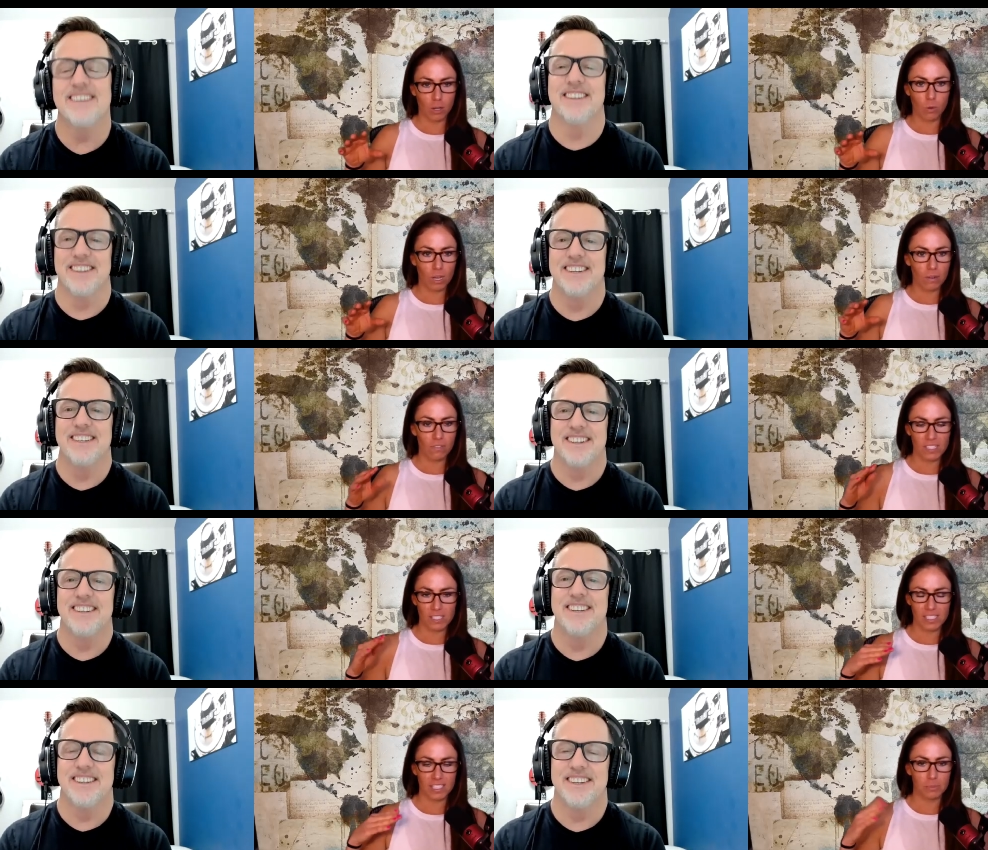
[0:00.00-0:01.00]
Speaker 1: And quantum
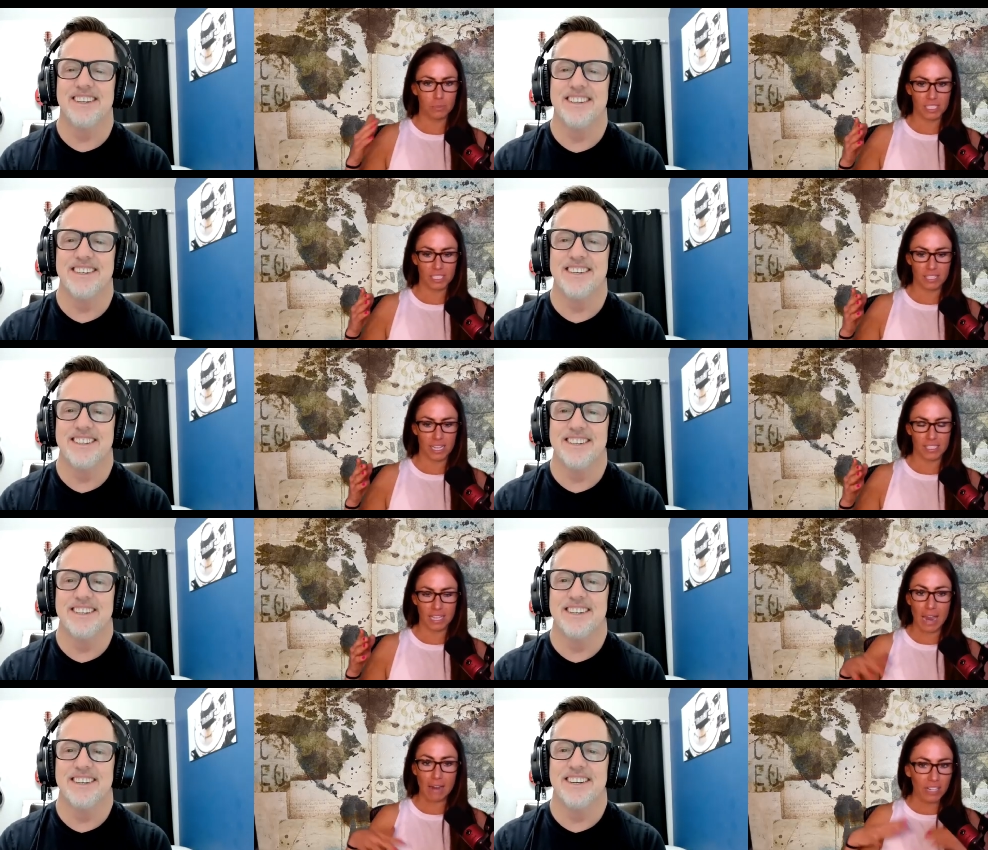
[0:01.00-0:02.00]
physics simply
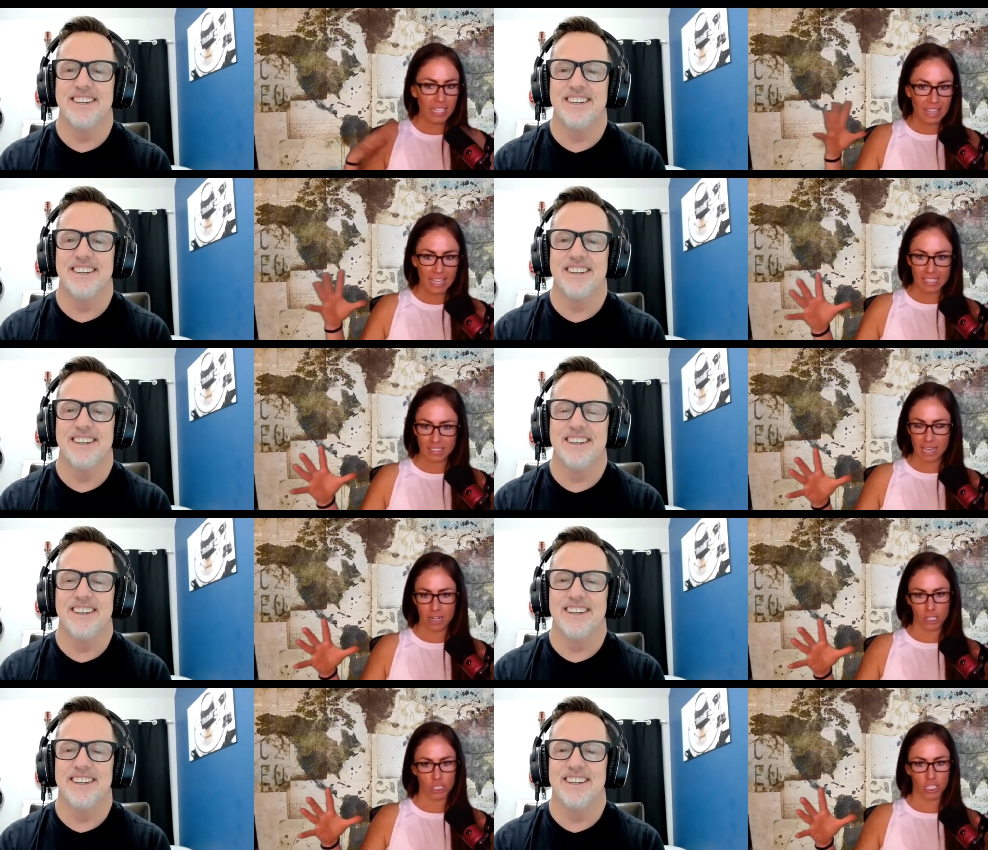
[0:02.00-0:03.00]
states everything is
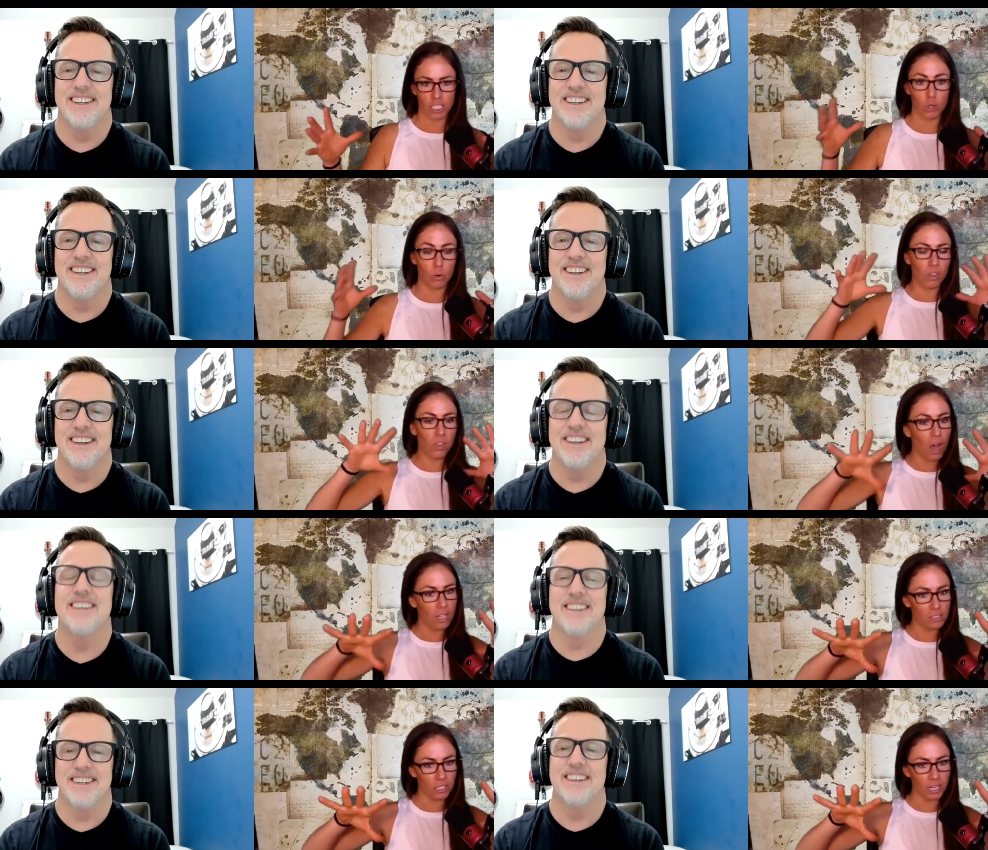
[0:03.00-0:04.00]
energy. Your
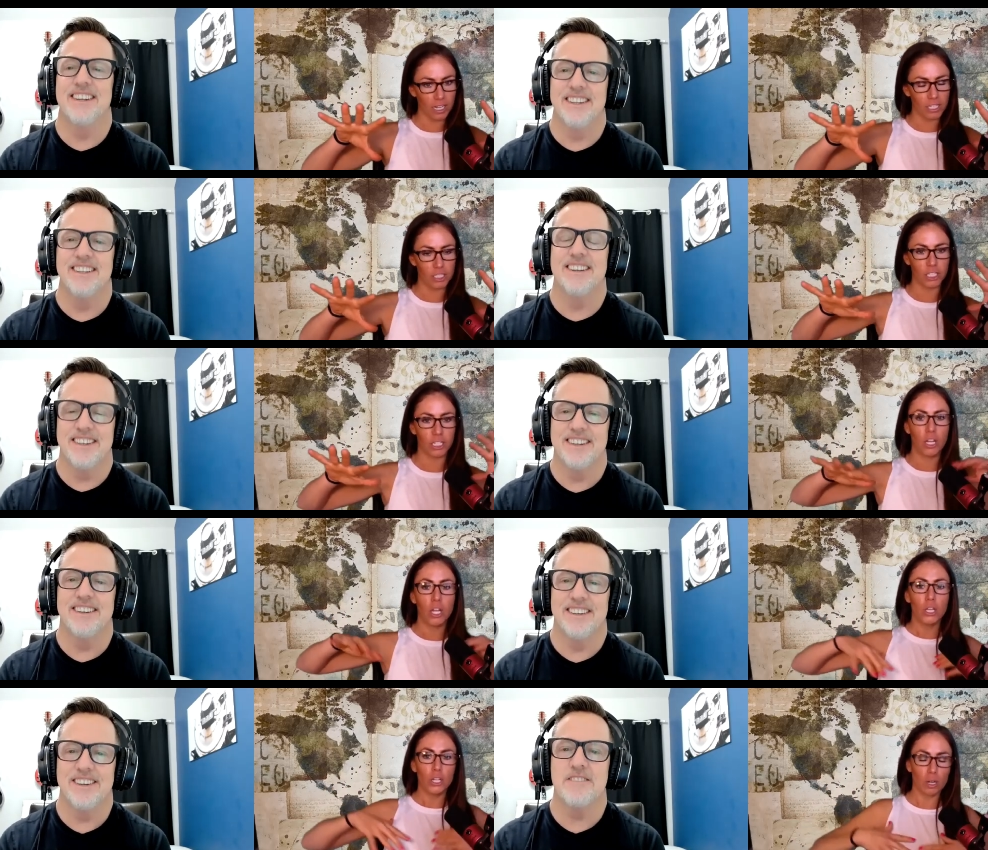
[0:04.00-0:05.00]
thoughts are energy.
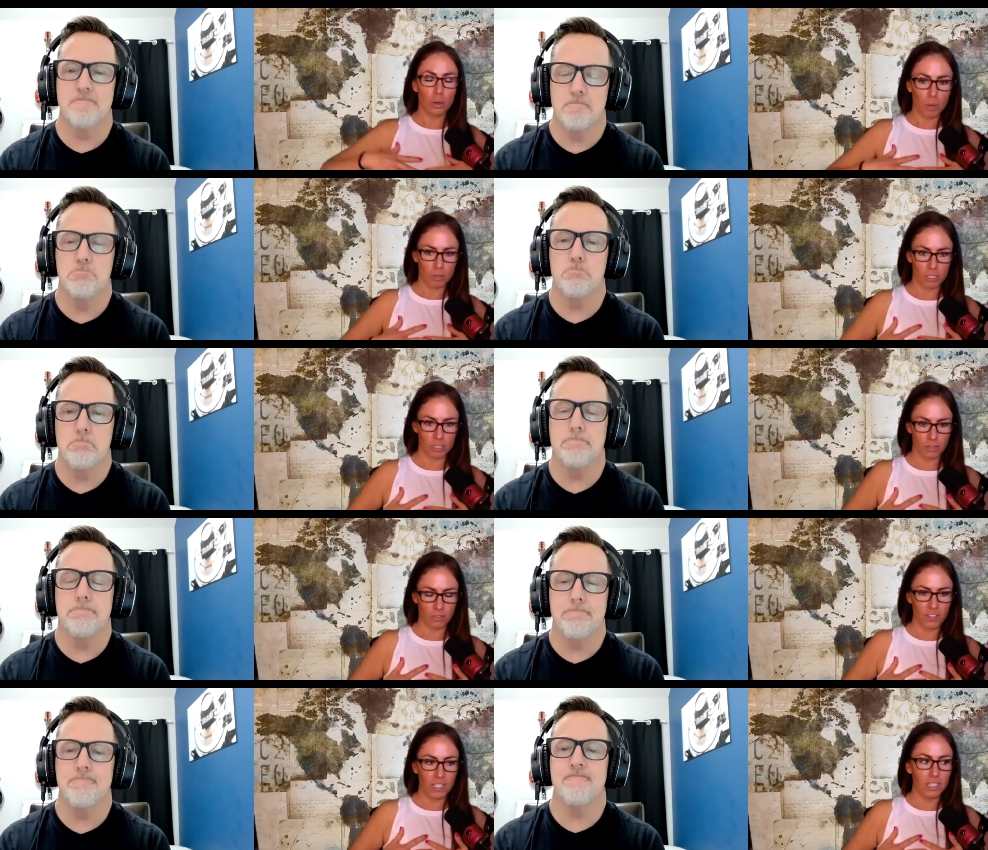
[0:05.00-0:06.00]
Your emotions are
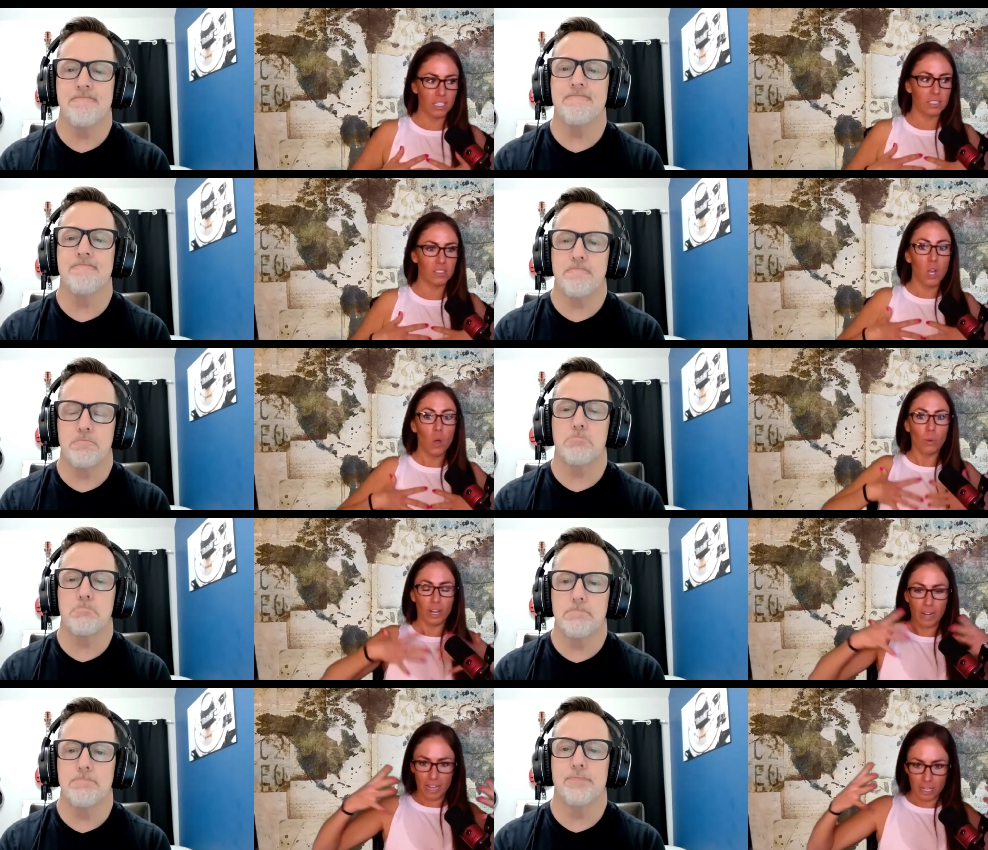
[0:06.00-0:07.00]
feelings.
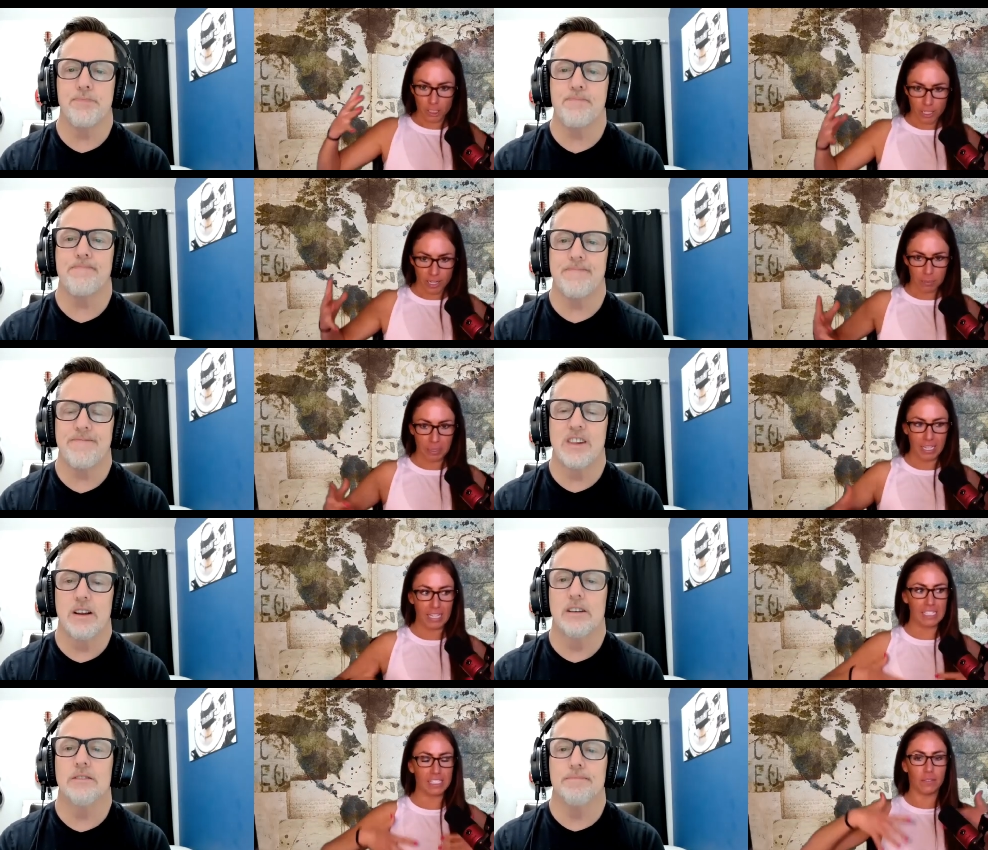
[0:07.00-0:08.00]
We are energetic beings